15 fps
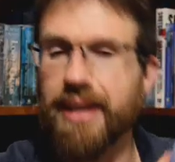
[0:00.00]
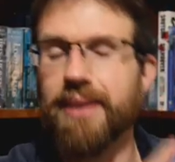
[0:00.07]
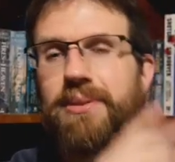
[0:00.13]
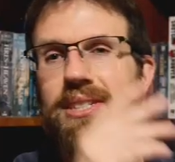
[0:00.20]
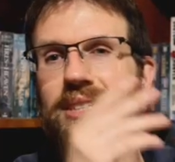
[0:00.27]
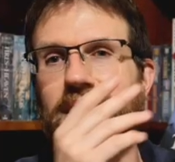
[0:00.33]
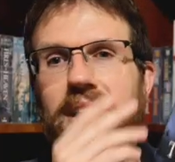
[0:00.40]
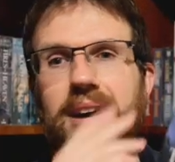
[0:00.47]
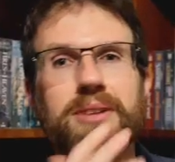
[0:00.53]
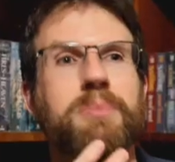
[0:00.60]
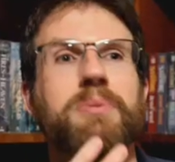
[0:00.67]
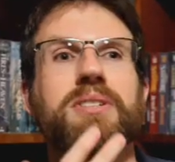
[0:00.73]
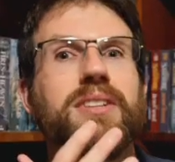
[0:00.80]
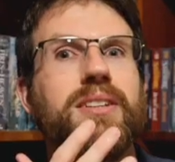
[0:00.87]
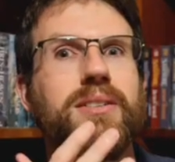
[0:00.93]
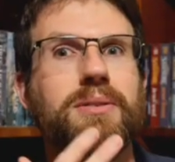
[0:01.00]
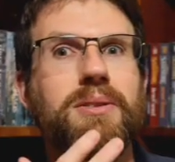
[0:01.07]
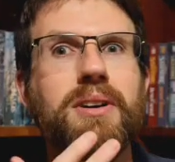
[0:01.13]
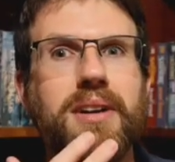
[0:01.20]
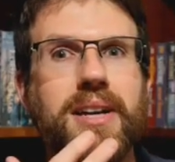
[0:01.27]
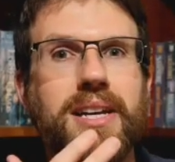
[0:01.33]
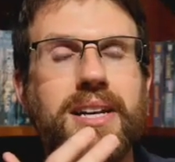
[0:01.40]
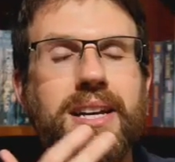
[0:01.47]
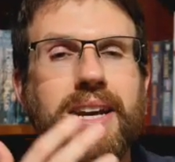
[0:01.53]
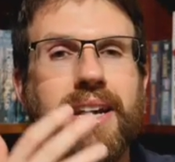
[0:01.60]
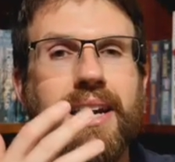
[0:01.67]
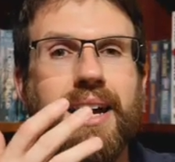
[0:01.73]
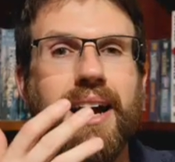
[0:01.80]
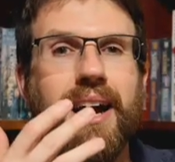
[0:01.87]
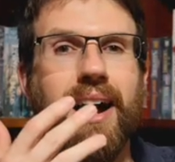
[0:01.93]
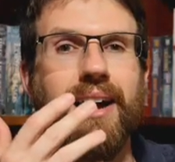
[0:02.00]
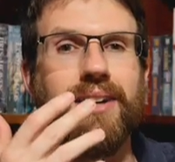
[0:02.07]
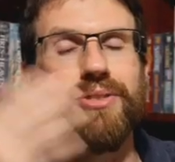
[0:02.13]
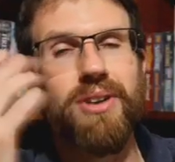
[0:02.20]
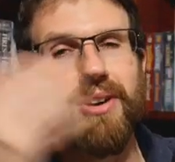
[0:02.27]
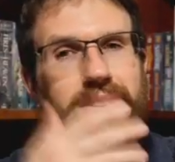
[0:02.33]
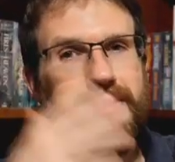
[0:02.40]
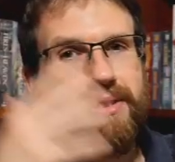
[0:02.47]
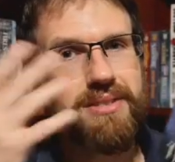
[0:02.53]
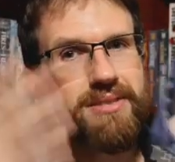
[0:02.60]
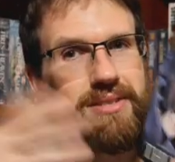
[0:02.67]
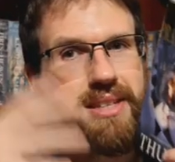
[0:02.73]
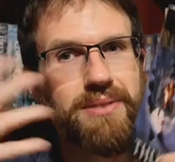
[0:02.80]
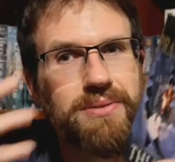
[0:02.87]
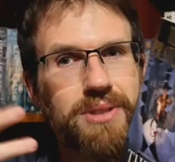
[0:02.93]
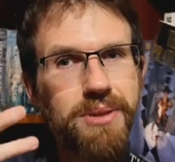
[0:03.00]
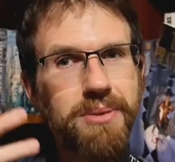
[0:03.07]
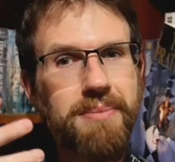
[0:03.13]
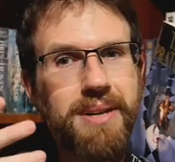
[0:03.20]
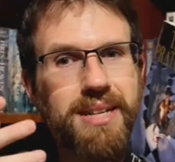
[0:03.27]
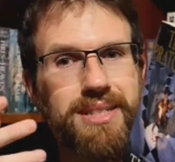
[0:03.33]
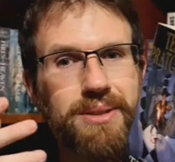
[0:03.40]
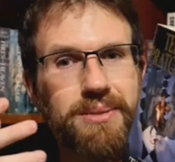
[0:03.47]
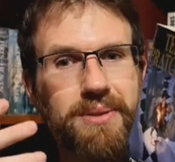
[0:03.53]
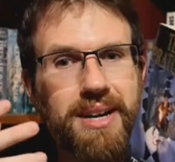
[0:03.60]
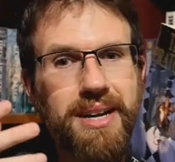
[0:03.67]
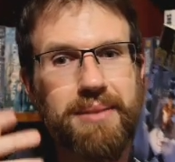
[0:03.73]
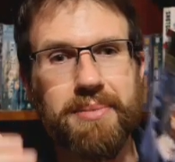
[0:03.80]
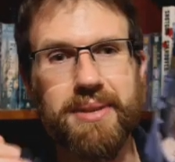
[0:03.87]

which I 100% agree. I try not to give too much away,